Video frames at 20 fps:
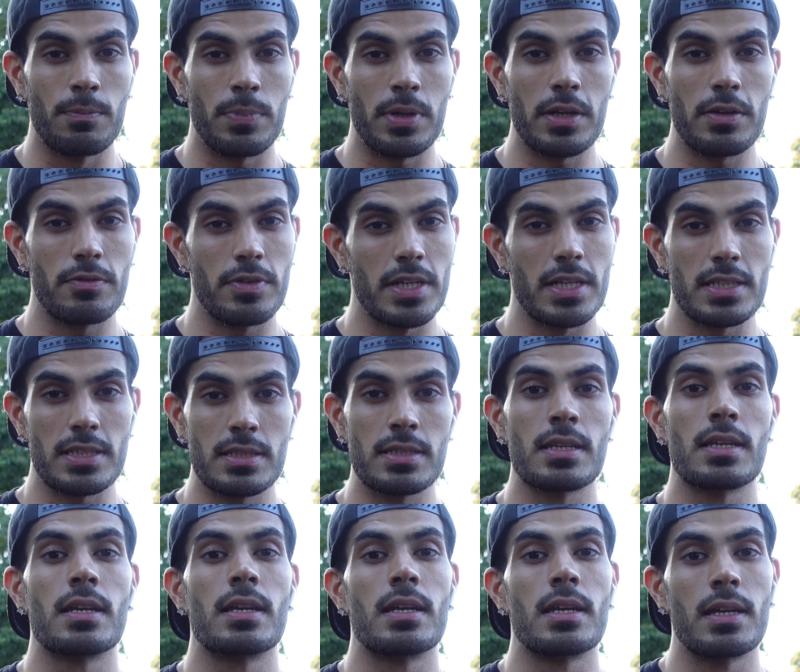previous
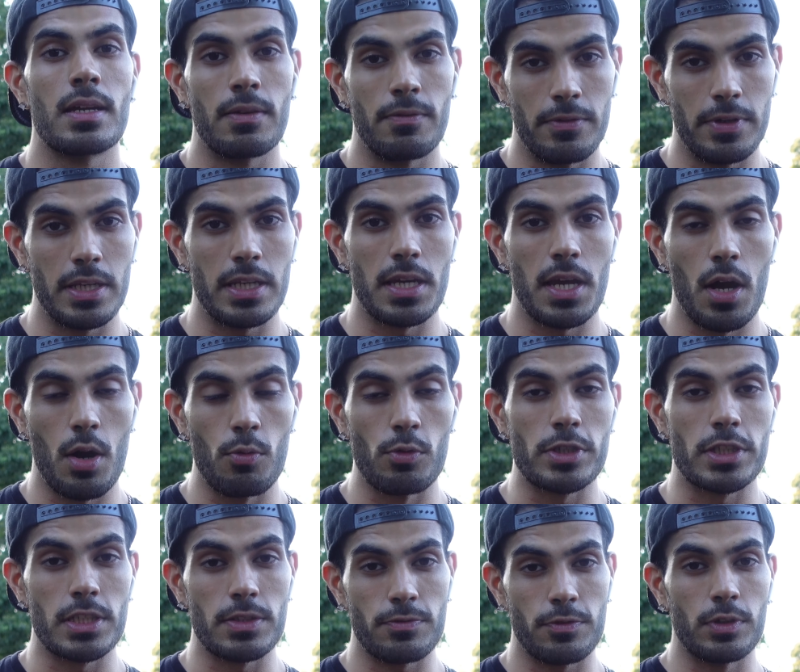video,
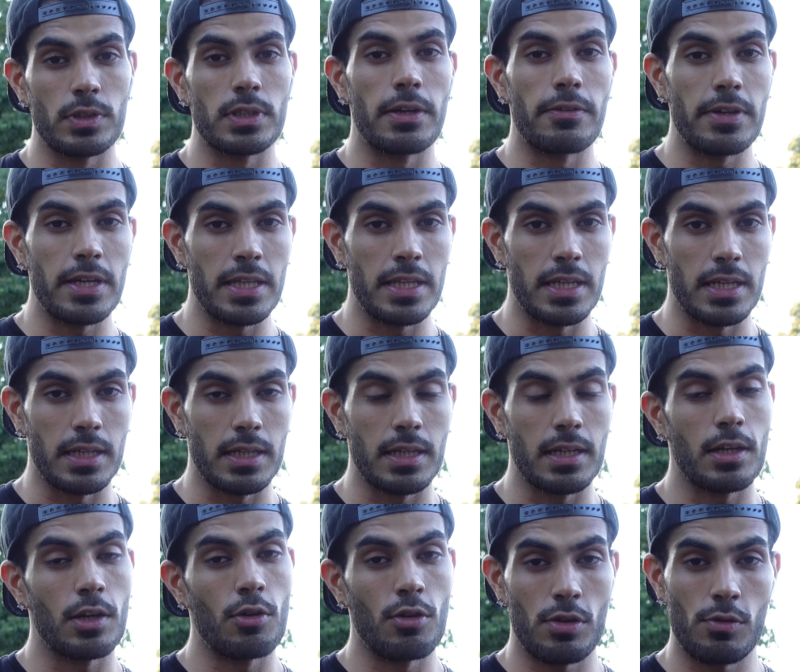which is full day eating.
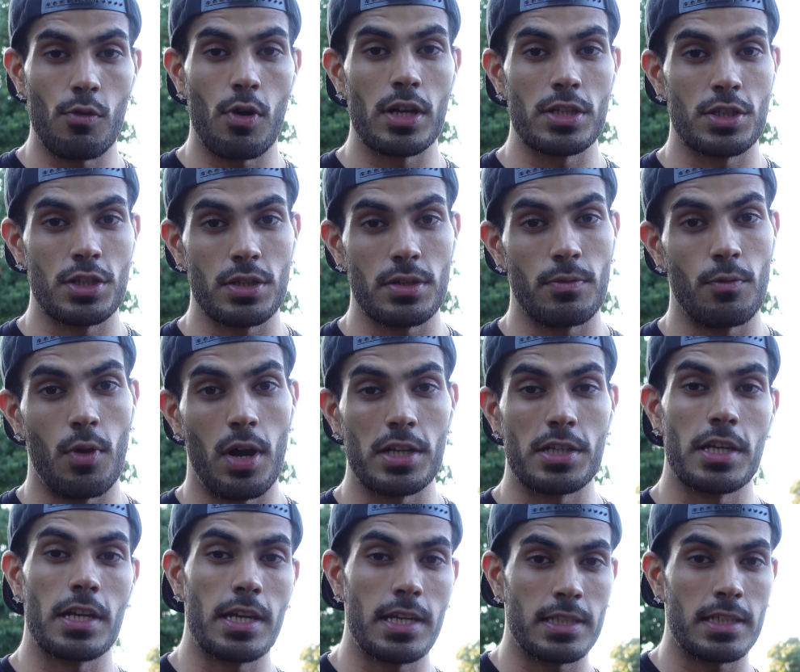Go and watch it,
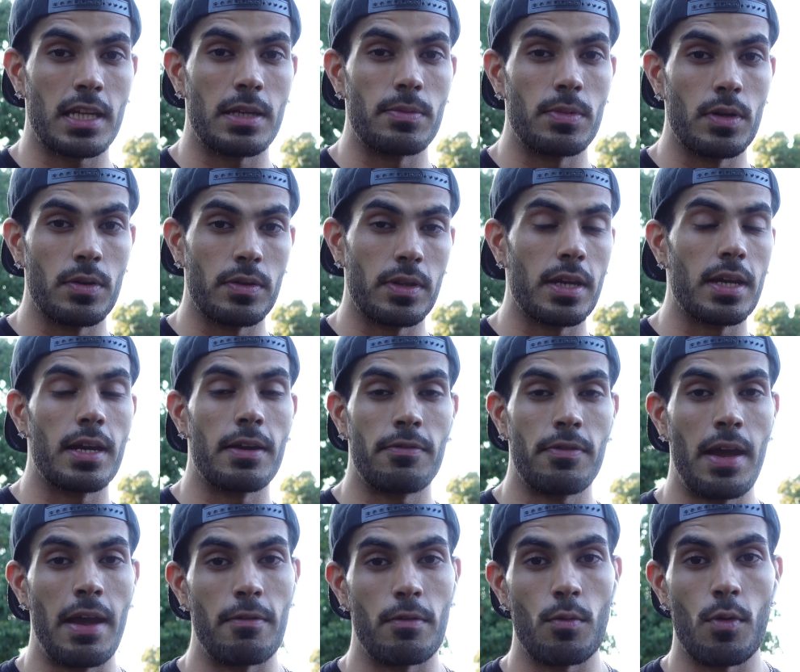watch it. It's gonna be on there. If
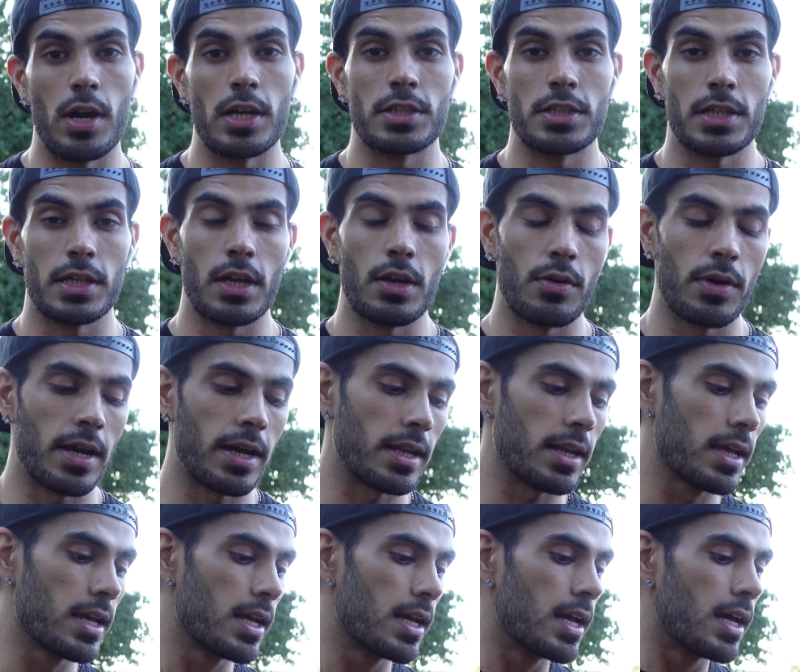you haven't watched it, go
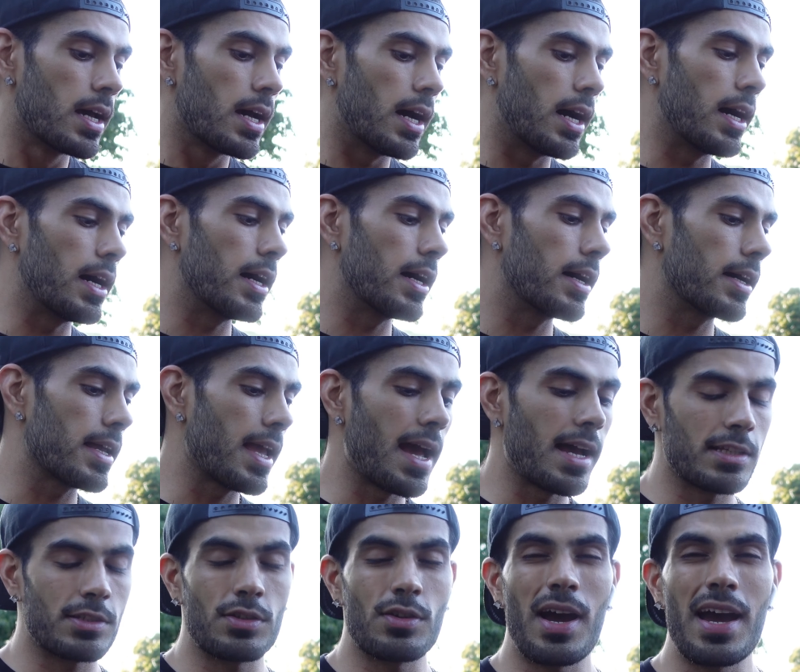ahead. Uh,
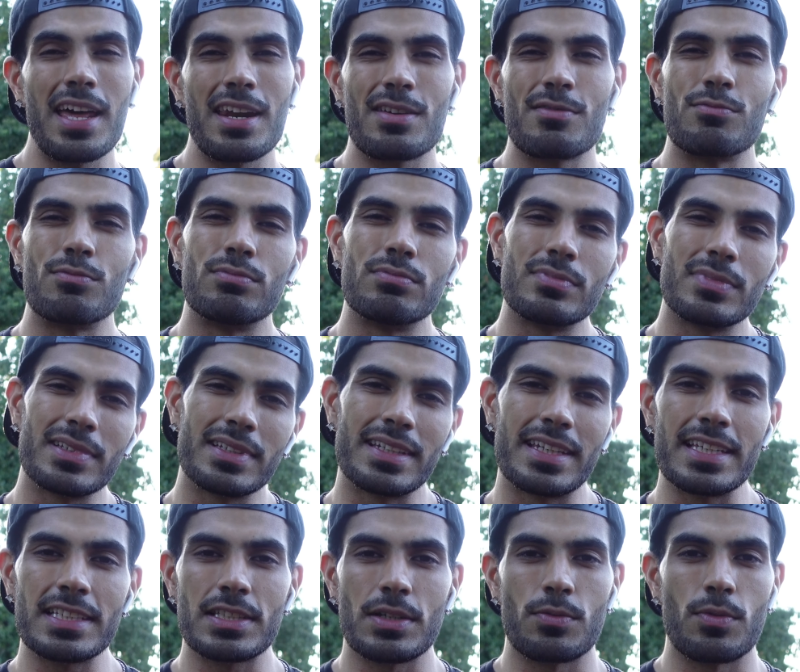yeah, so I had a
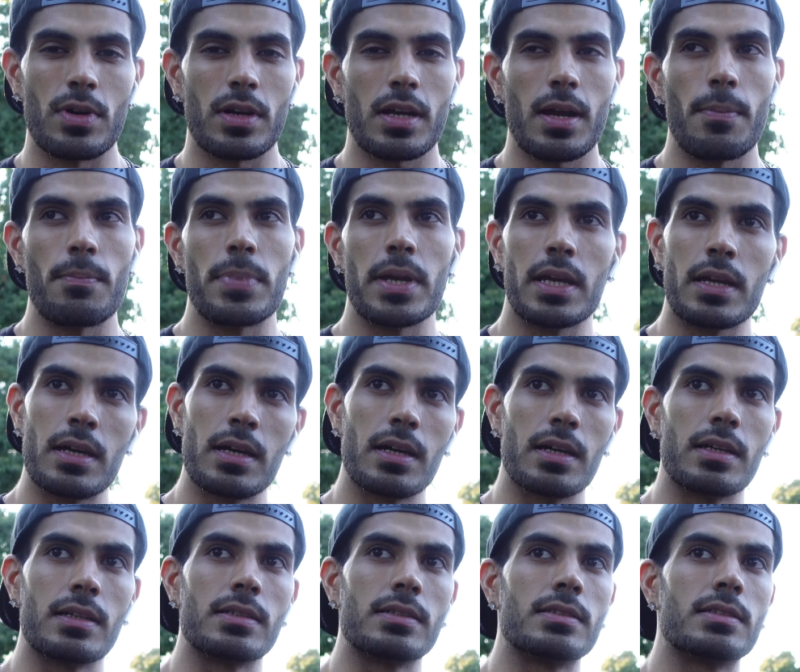decent workout
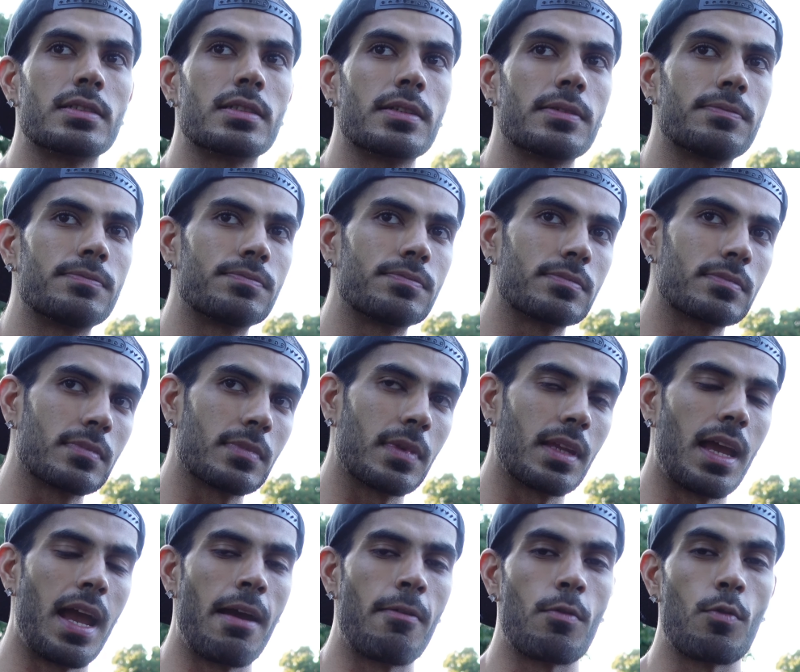because
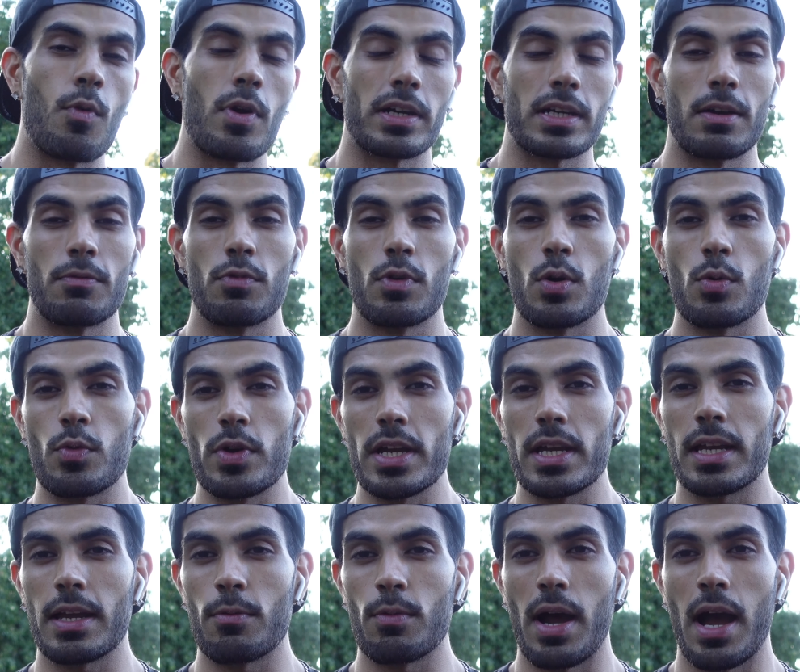I haven't worked out for a
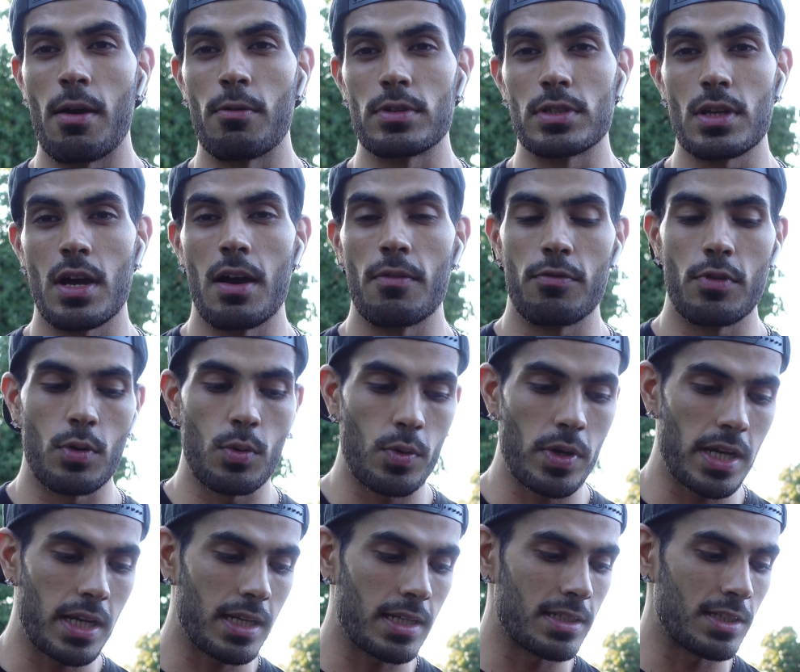week. It, I was off for a
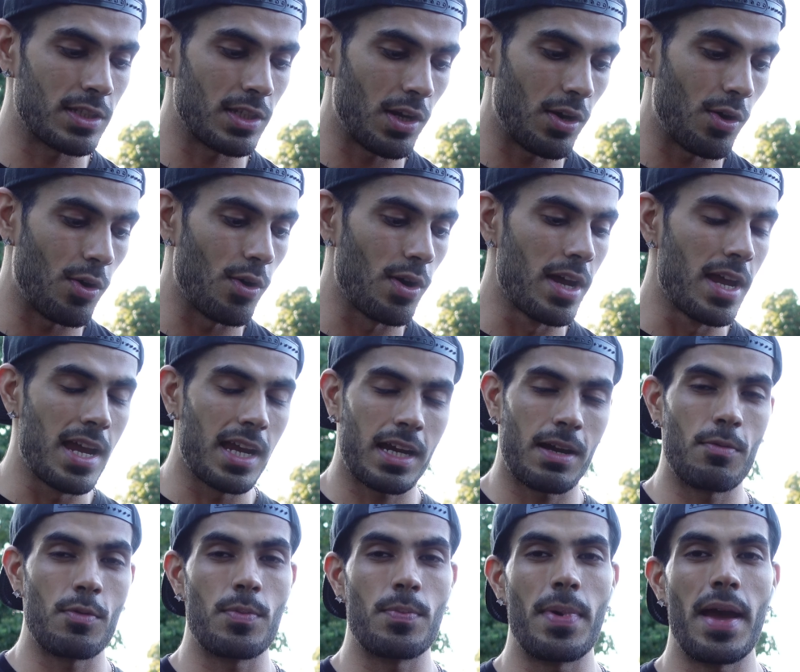week, so
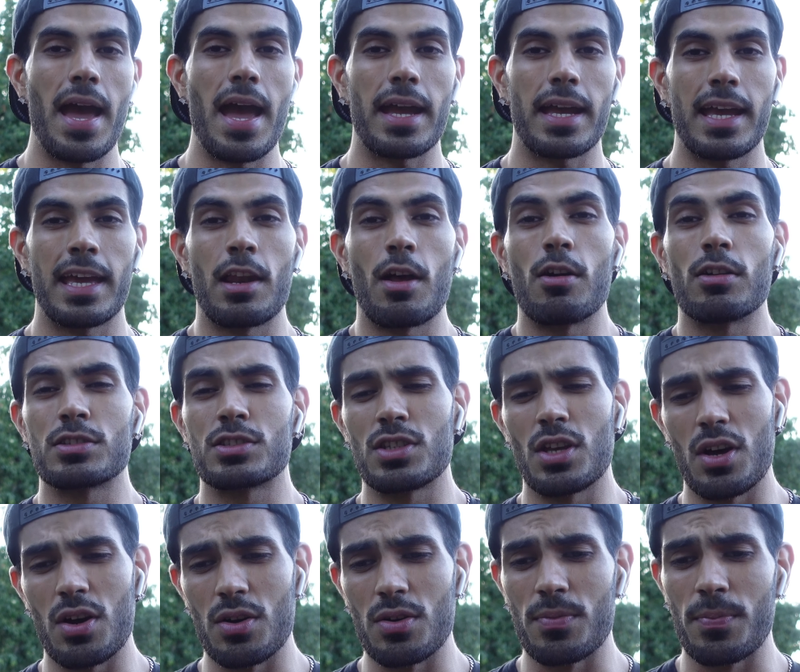coming back, and
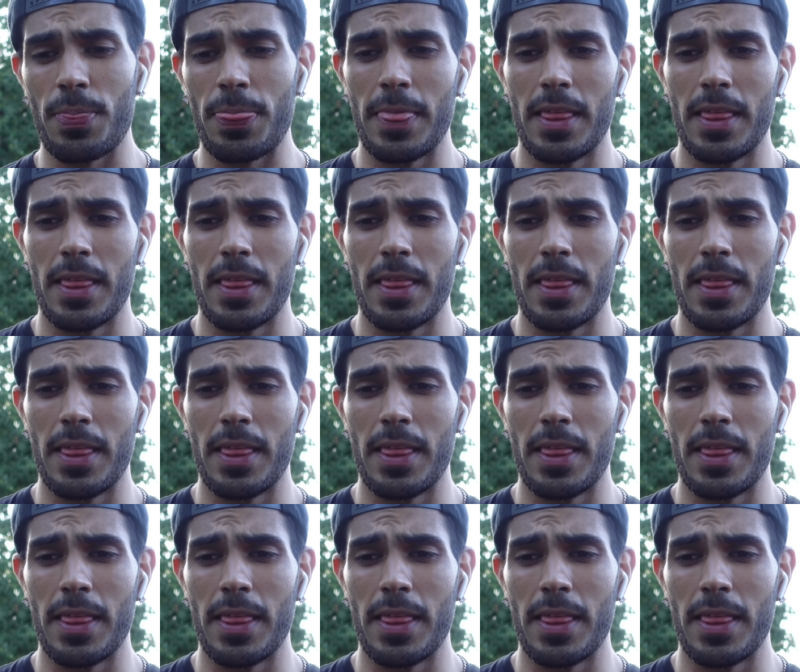also